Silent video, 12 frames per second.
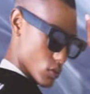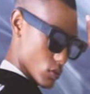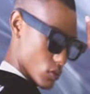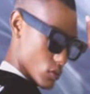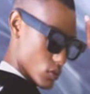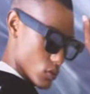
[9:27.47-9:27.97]

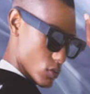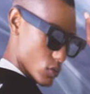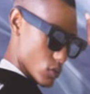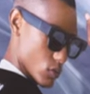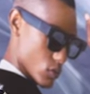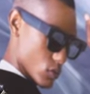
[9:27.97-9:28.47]

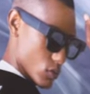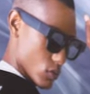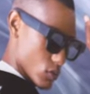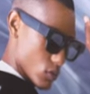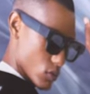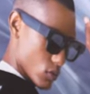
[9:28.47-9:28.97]

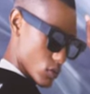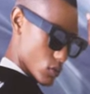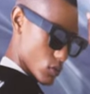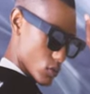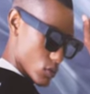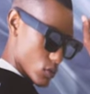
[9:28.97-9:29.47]

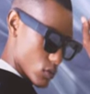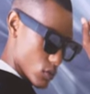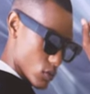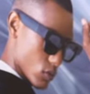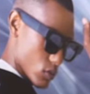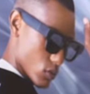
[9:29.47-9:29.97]

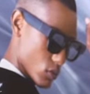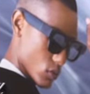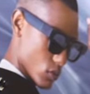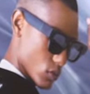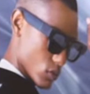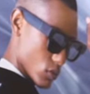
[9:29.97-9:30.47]

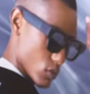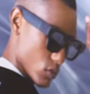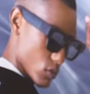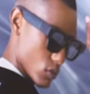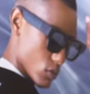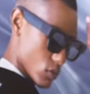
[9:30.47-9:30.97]

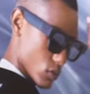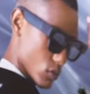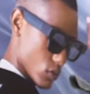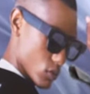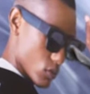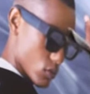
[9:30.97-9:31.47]

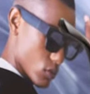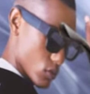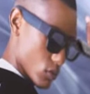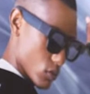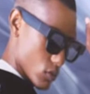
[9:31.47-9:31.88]
The person shown says nothing.